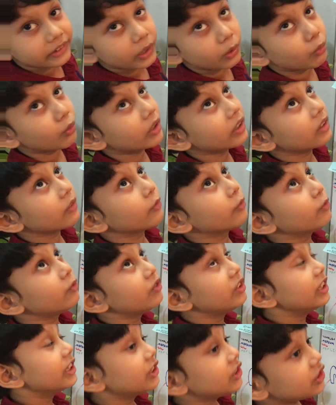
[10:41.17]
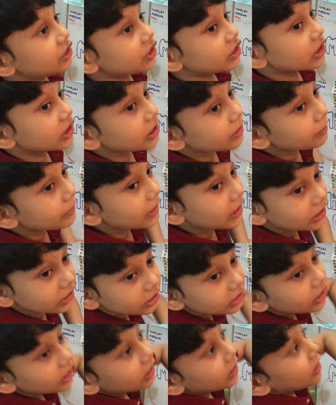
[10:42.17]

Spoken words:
they were the legitimate